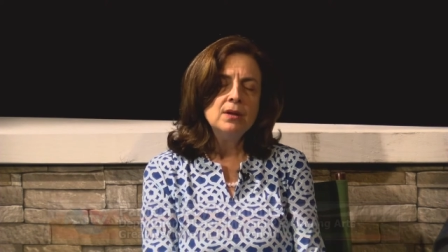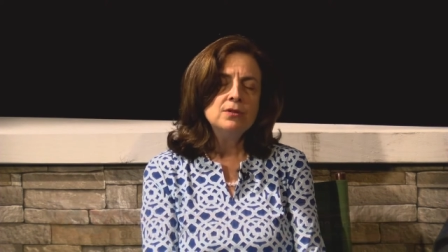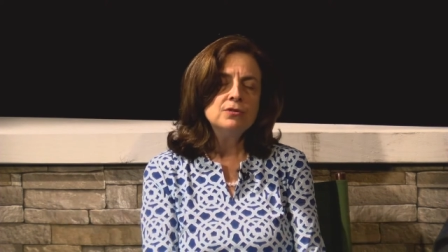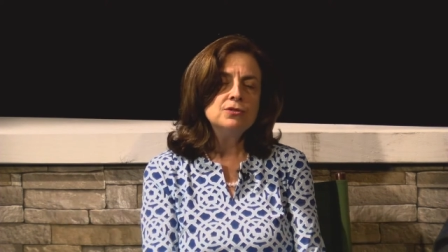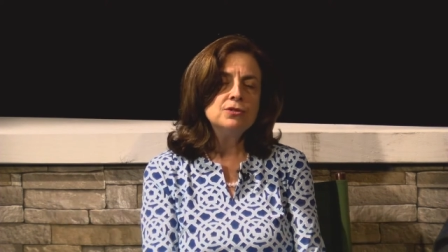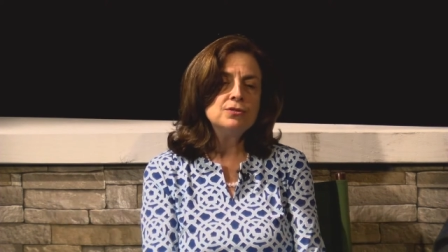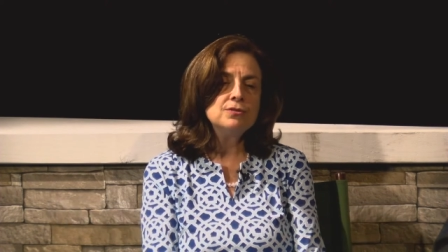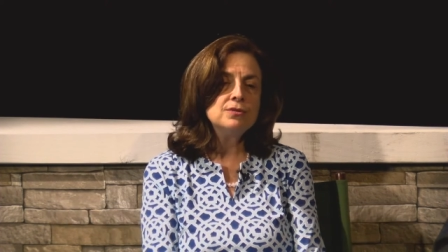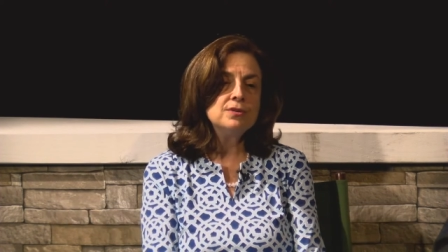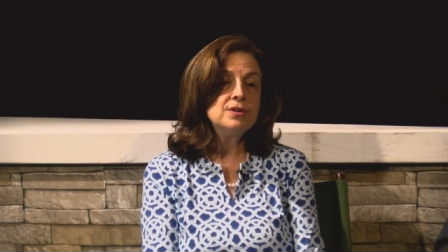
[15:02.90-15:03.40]

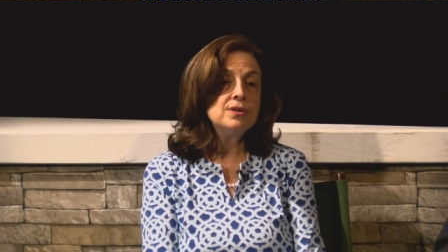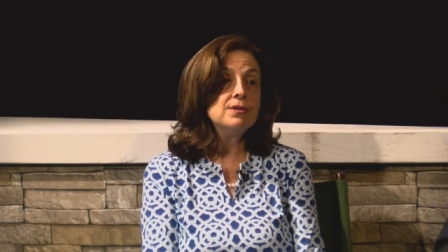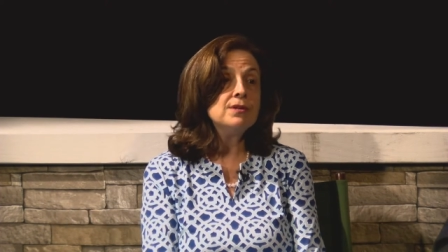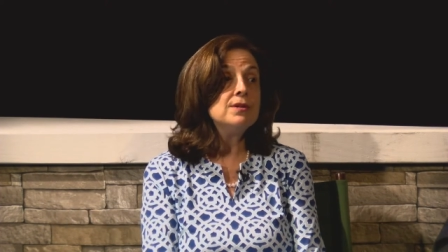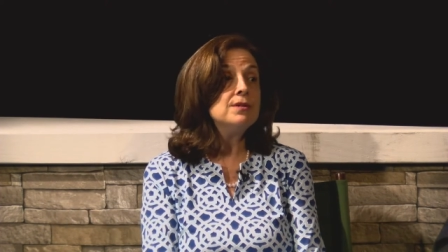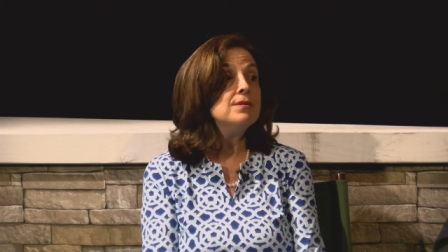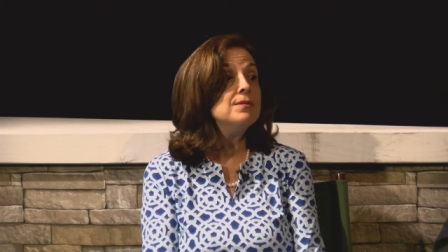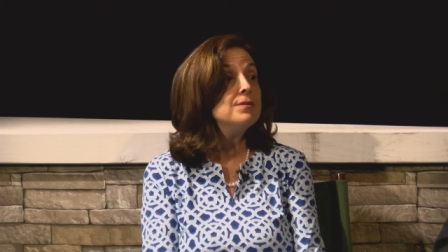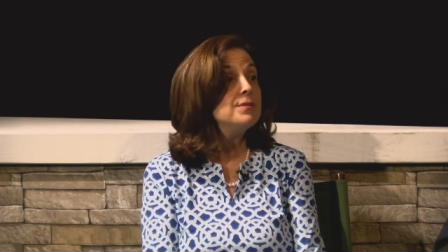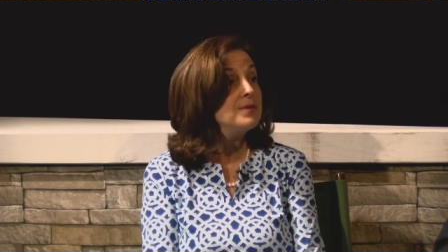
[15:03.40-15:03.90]
to
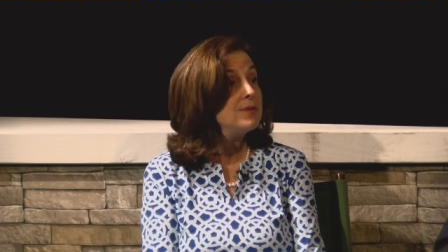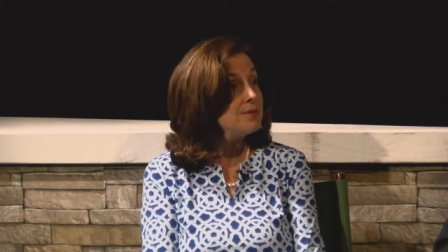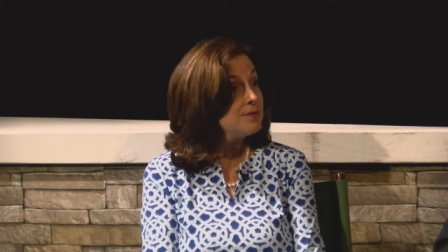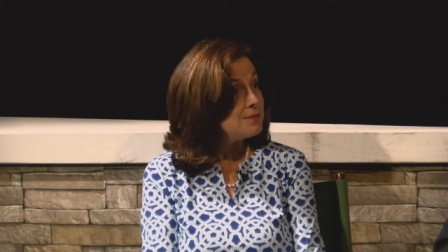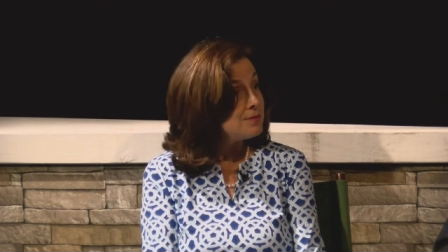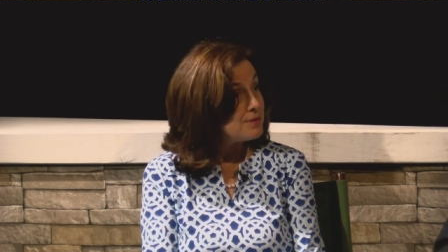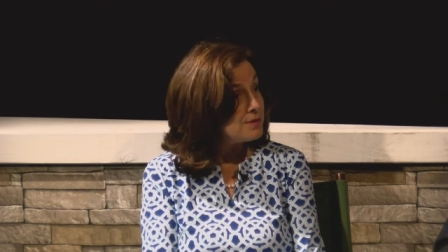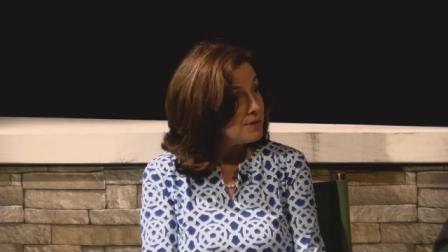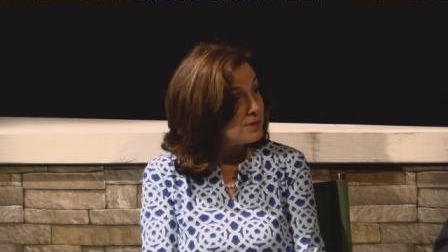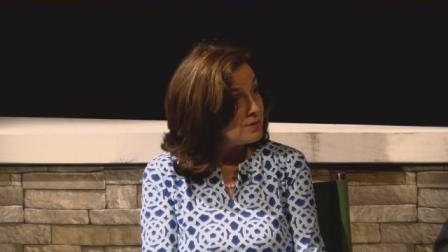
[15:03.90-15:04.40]
hear
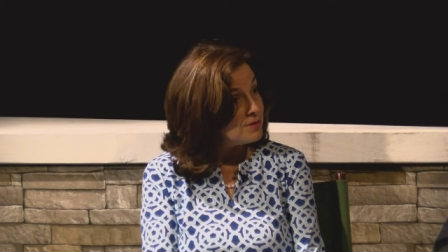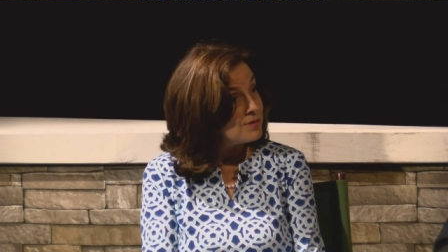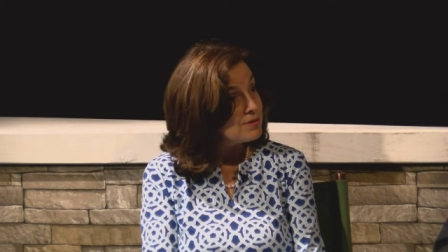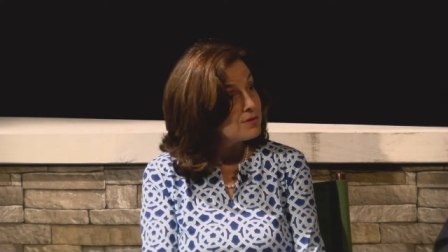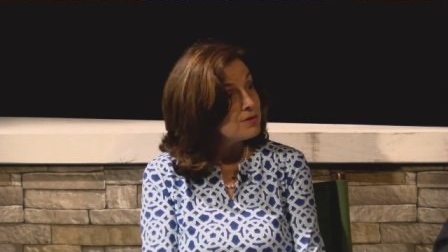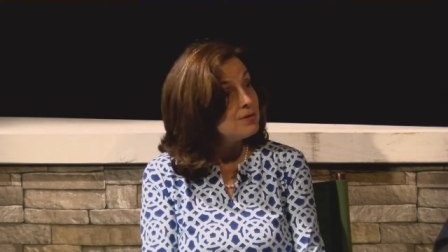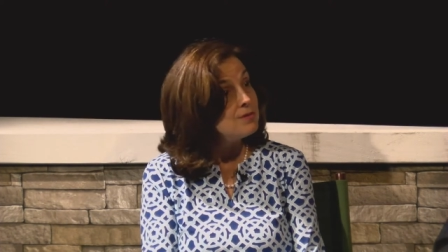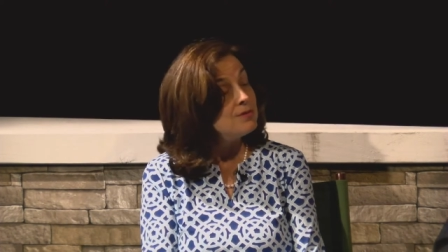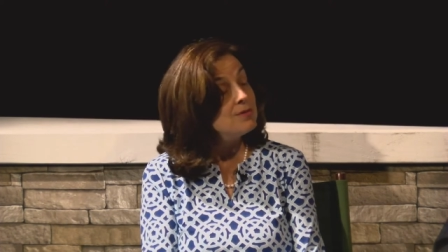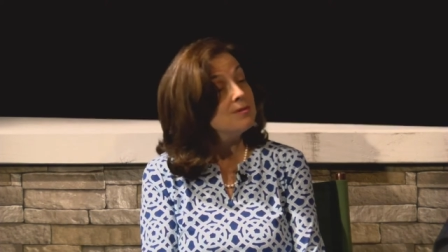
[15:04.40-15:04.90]
these
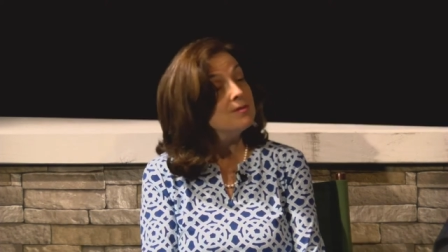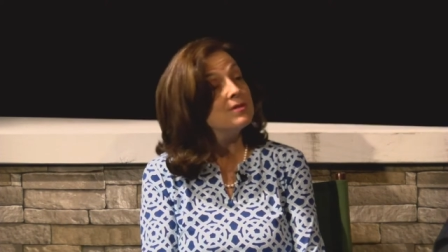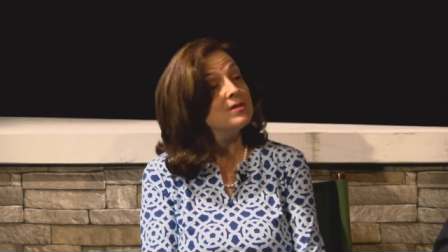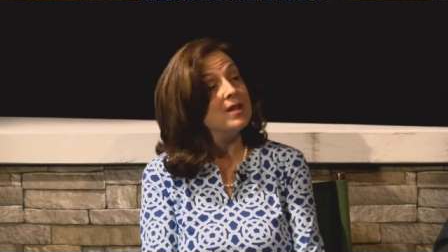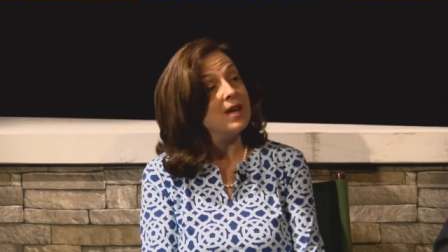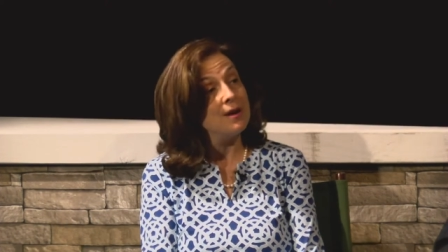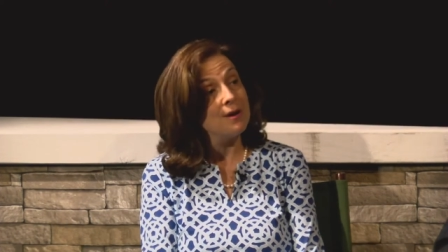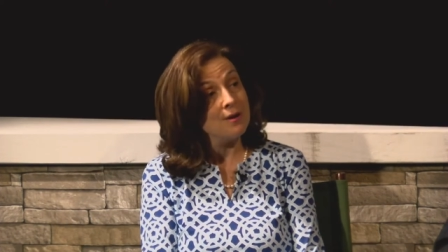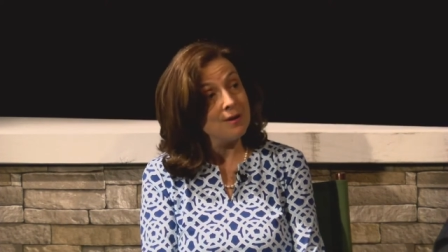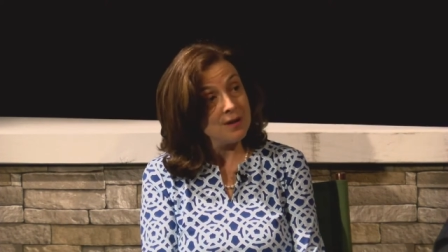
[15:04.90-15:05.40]
students
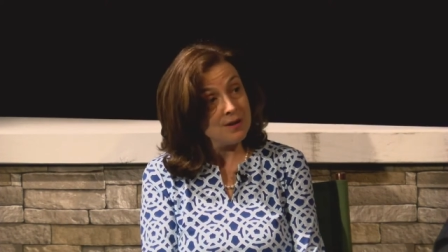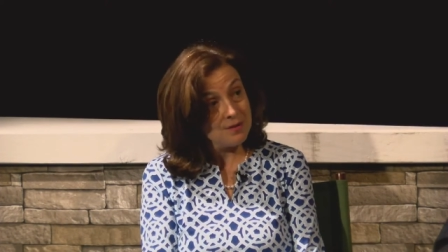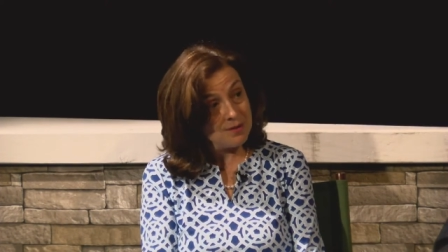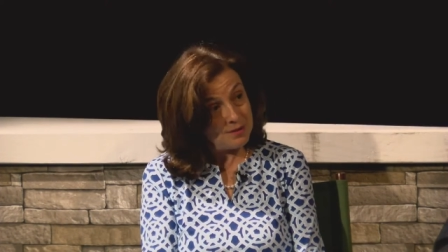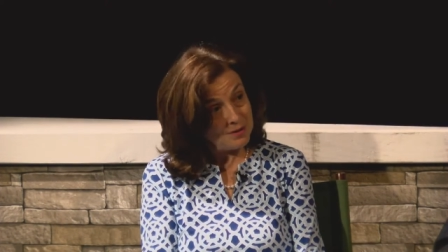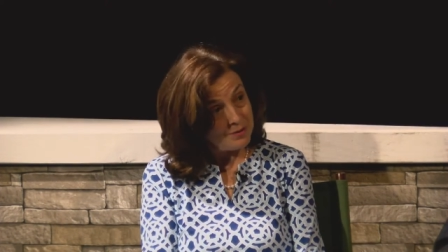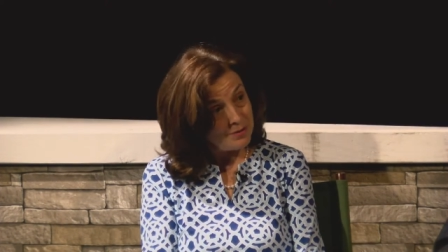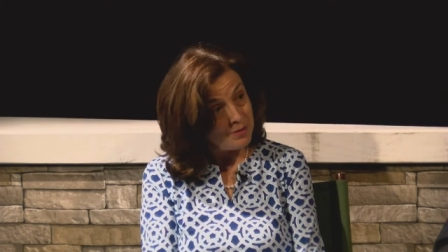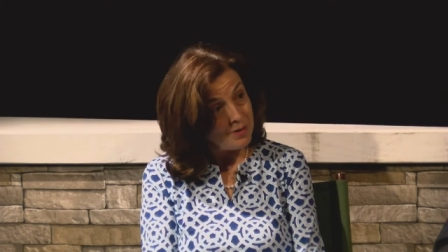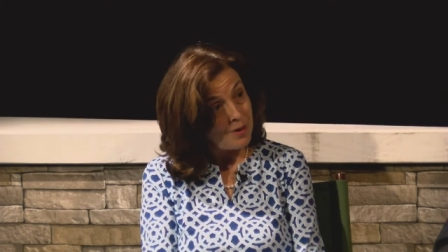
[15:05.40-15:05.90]
that are,
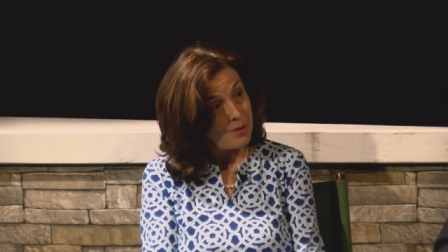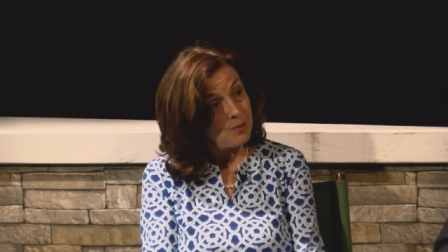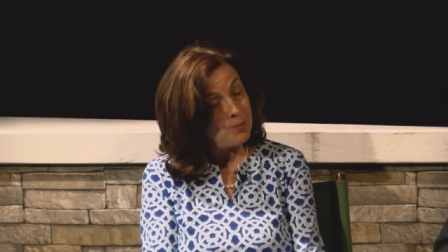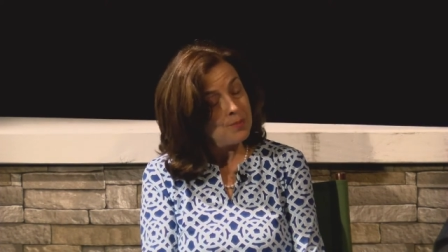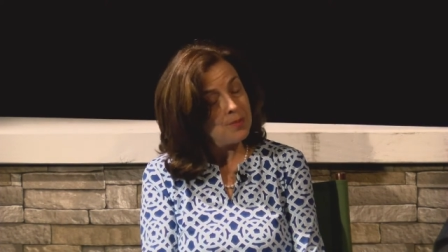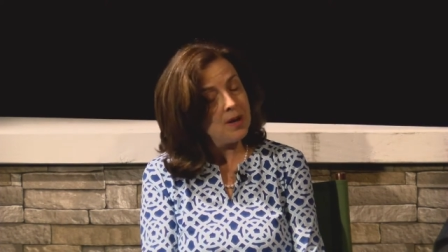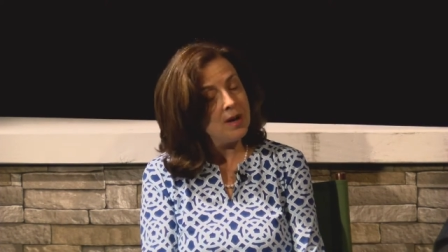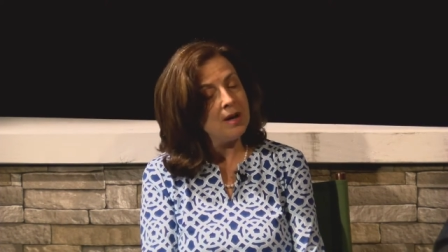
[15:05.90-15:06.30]
you know,